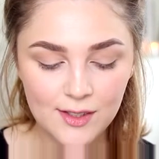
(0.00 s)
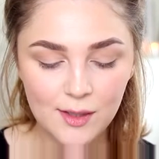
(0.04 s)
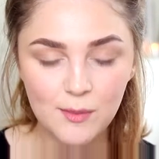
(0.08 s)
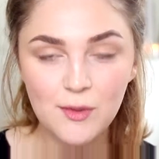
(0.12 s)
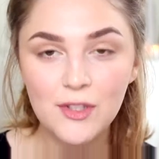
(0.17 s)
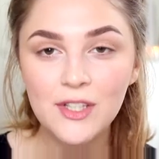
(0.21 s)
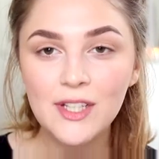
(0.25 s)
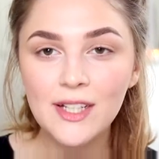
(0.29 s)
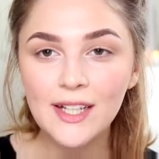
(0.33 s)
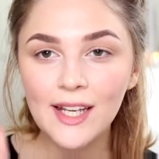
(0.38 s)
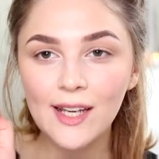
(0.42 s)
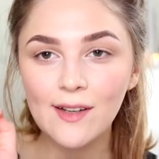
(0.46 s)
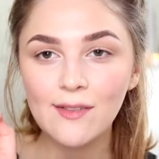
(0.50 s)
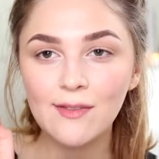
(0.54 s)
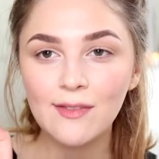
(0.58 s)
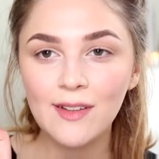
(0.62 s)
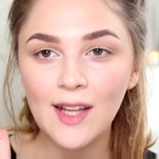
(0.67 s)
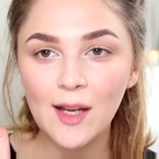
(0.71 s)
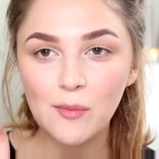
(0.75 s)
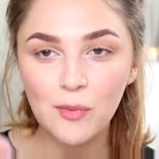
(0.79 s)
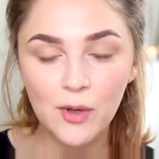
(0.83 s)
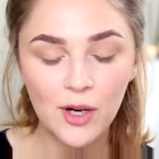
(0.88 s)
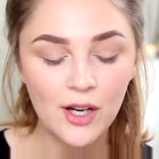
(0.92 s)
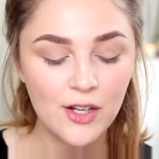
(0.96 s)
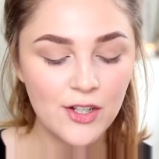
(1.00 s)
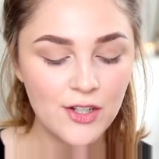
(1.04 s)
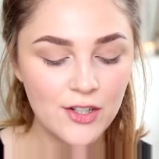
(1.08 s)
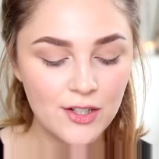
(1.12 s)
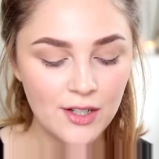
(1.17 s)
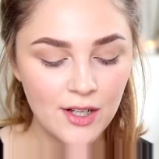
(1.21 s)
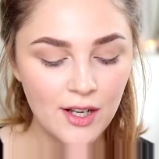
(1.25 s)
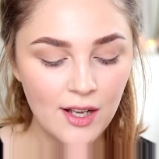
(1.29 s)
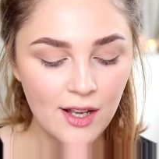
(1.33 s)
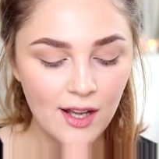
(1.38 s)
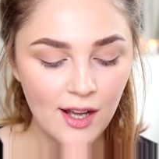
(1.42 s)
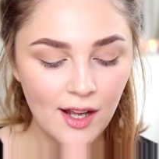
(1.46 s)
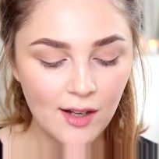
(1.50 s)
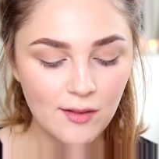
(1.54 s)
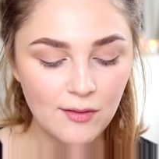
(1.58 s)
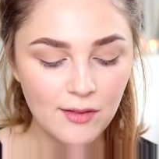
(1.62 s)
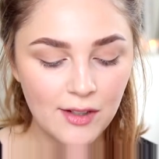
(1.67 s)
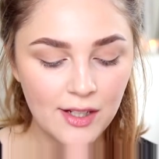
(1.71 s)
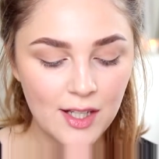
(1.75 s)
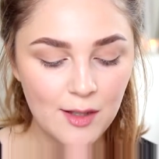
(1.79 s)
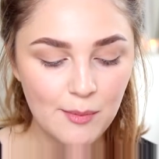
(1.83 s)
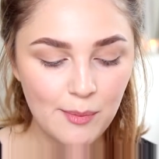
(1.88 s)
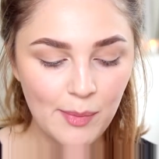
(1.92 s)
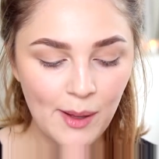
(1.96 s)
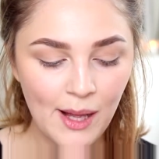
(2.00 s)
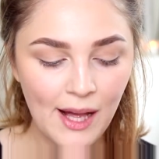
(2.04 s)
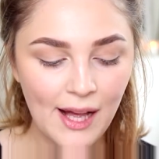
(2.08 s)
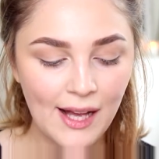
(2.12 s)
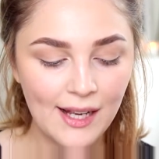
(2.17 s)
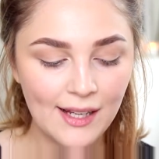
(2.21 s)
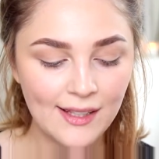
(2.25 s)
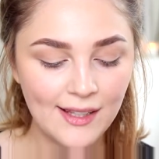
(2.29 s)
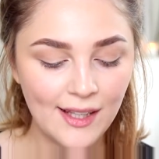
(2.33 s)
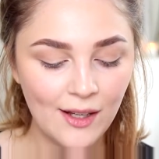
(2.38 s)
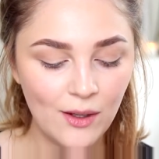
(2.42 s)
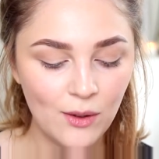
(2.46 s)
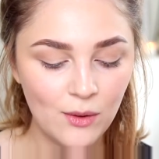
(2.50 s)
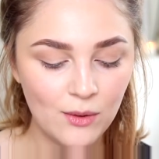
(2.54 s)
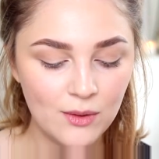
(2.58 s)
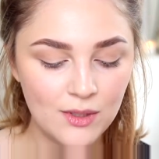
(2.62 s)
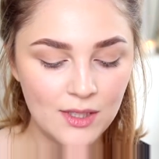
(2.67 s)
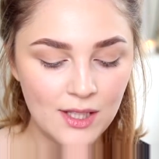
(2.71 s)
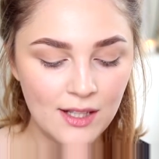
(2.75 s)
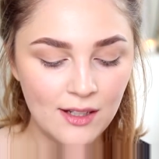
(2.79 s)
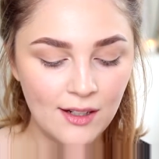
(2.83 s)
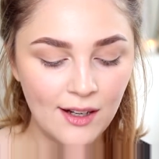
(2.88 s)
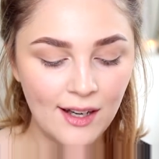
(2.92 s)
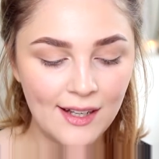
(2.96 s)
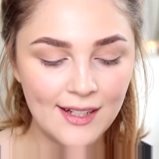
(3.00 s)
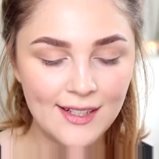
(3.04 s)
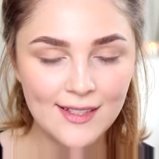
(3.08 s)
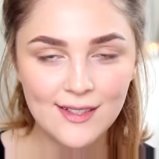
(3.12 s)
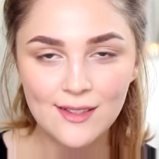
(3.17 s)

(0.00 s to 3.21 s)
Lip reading: So I'm just going to get a flat brush and really pack that onto the eye,